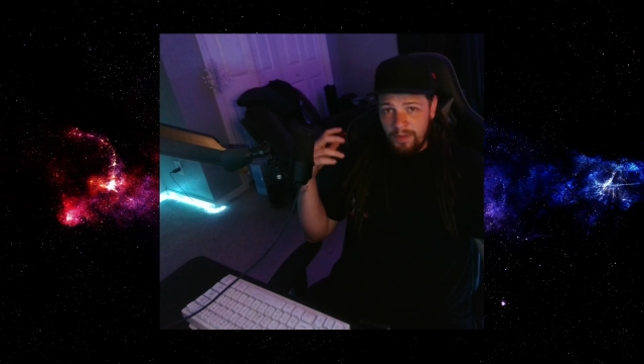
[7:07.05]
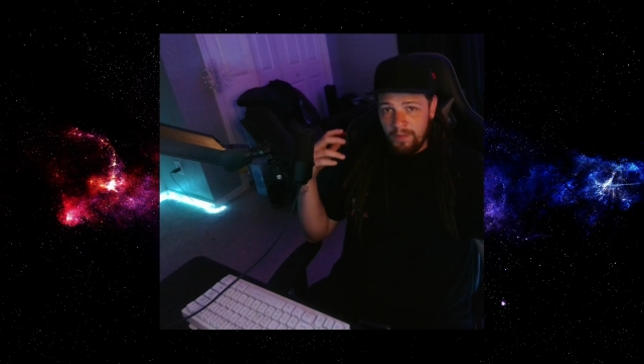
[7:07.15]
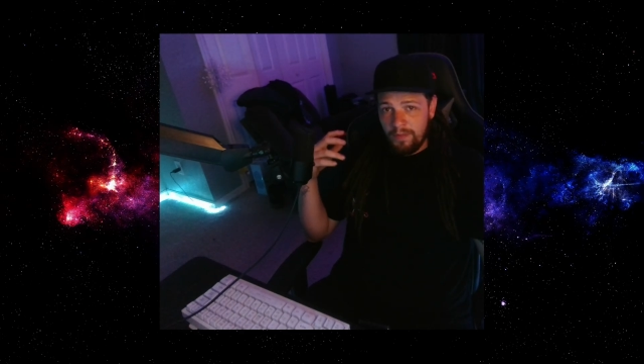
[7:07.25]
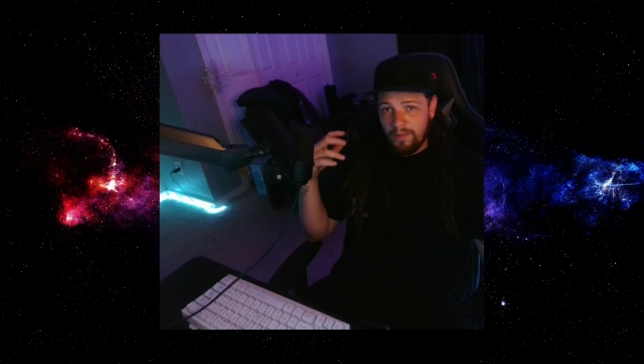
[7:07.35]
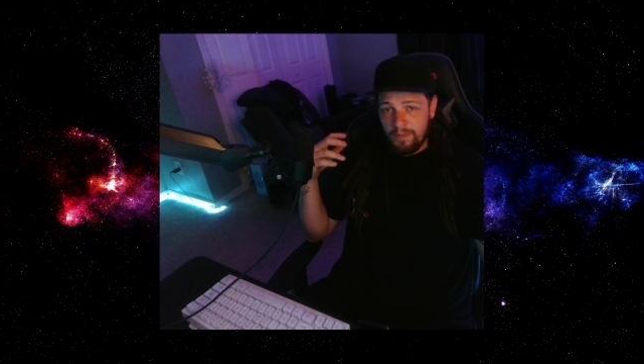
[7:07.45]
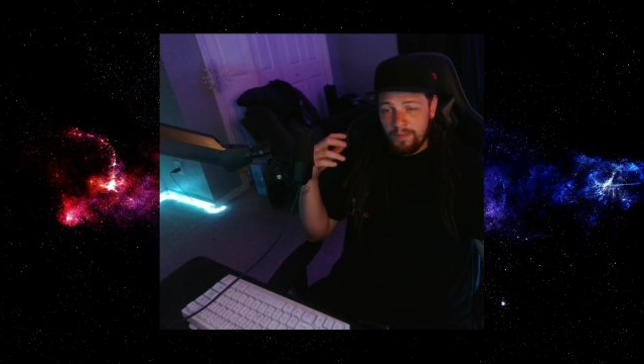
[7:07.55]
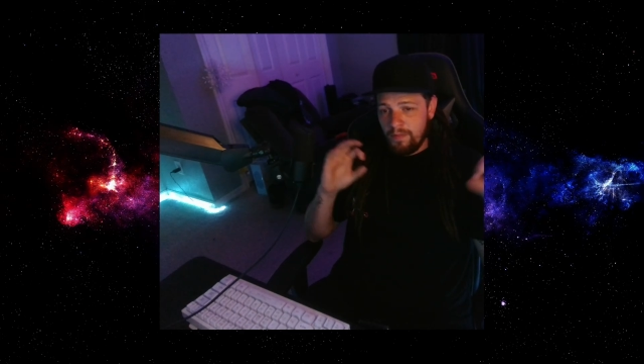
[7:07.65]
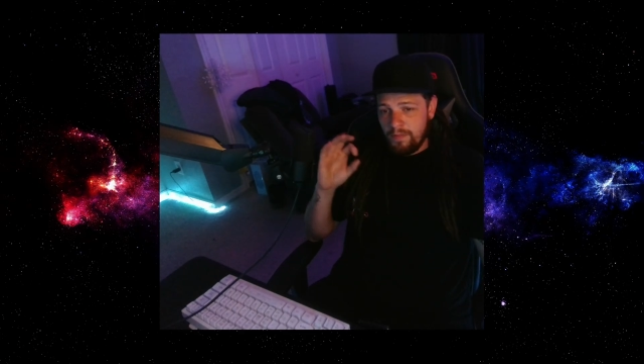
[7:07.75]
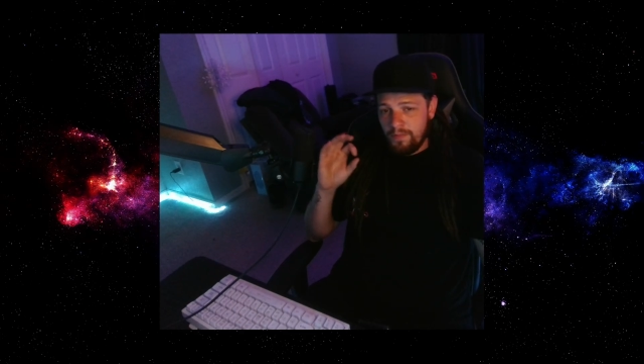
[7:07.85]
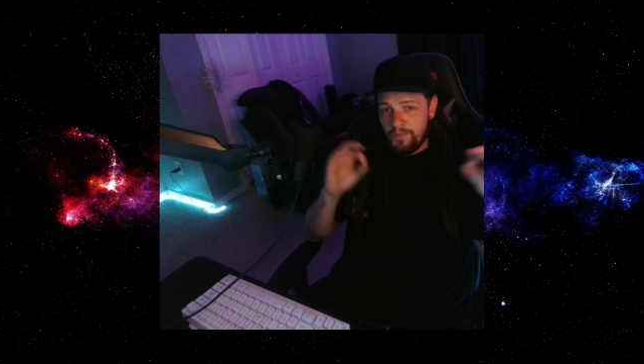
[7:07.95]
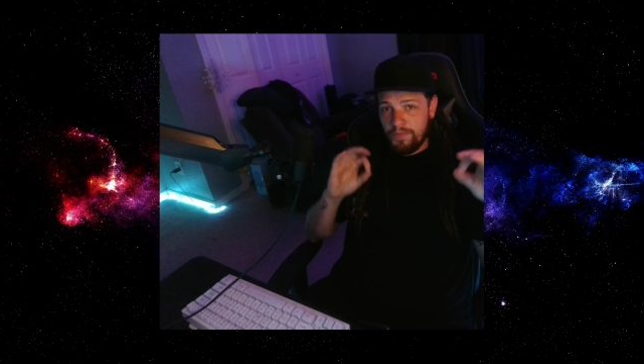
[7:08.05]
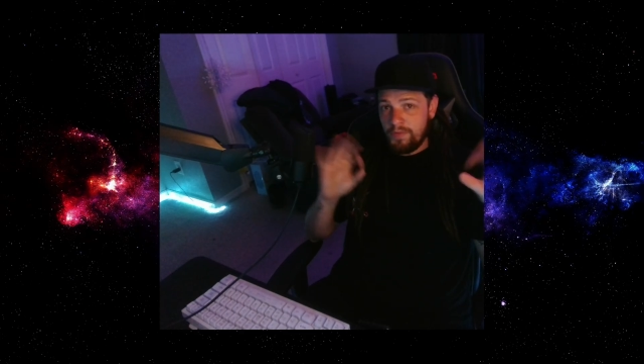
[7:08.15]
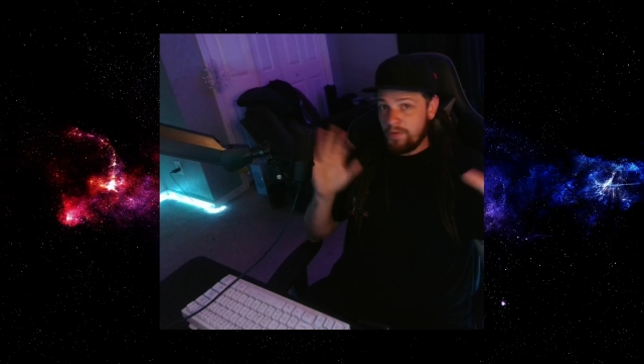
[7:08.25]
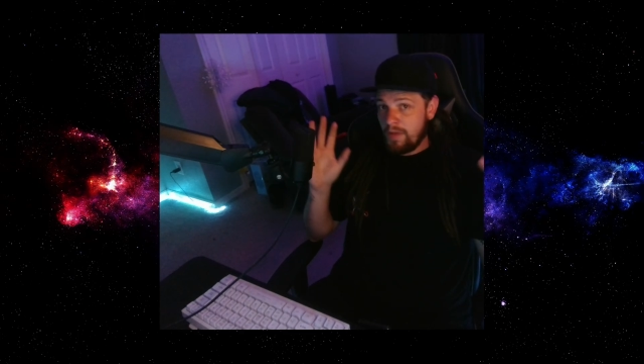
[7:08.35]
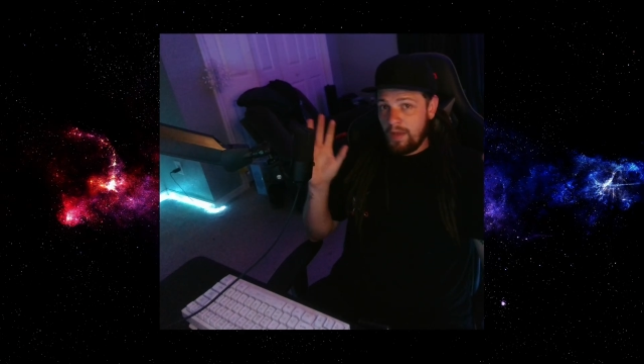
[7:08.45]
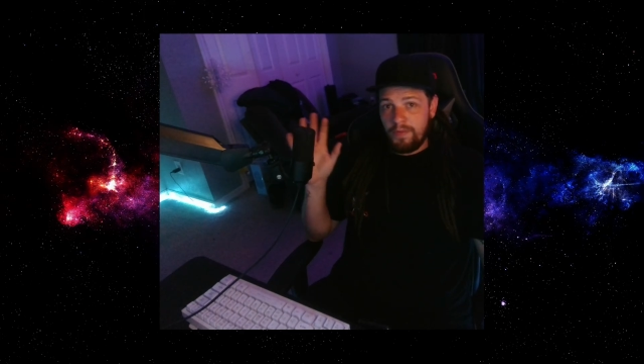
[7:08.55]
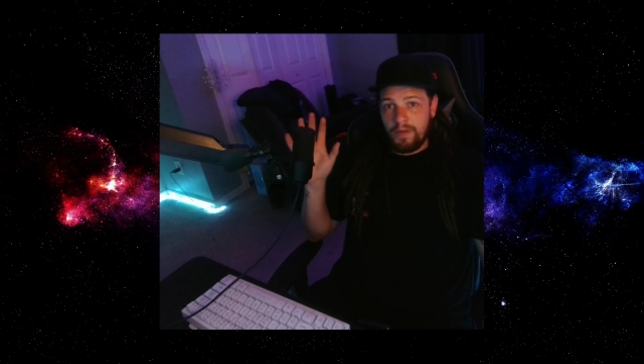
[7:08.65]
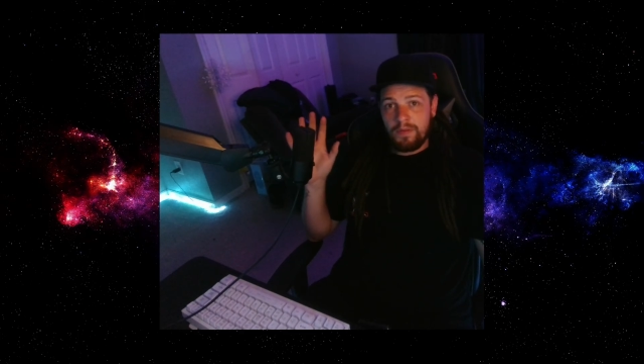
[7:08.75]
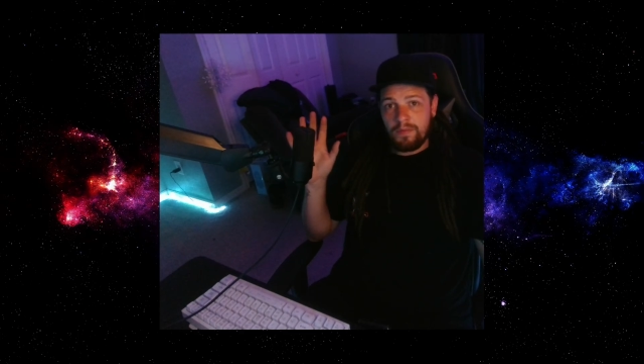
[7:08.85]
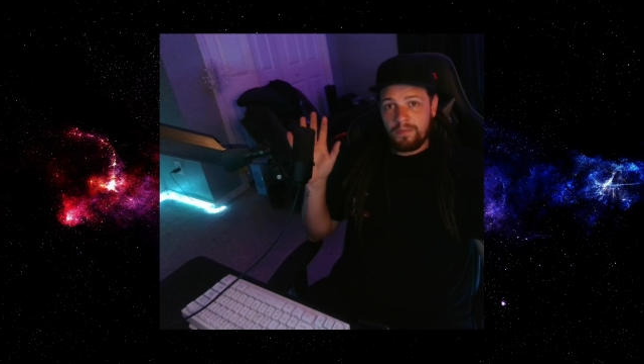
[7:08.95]
else, they're not
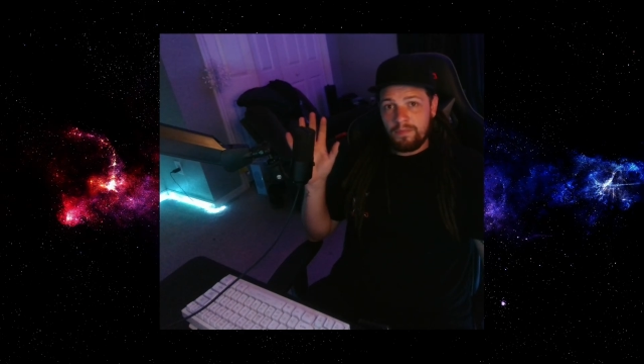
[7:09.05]
there.